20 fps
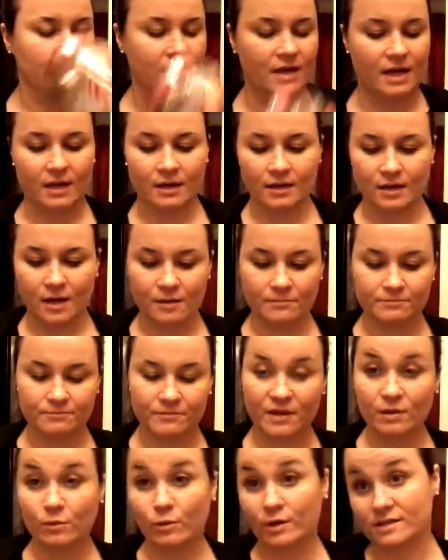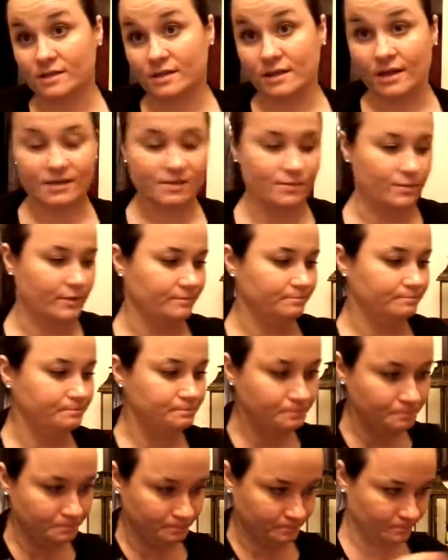And it was a nice one.
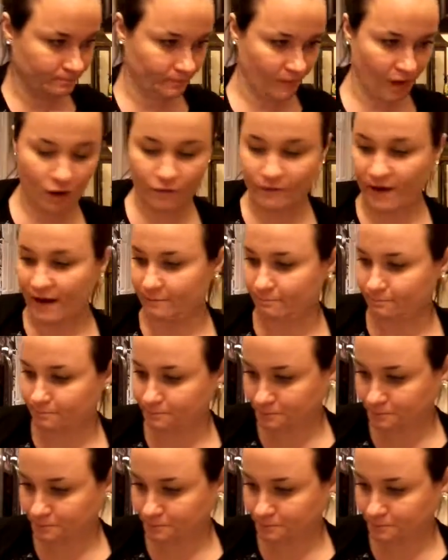All right.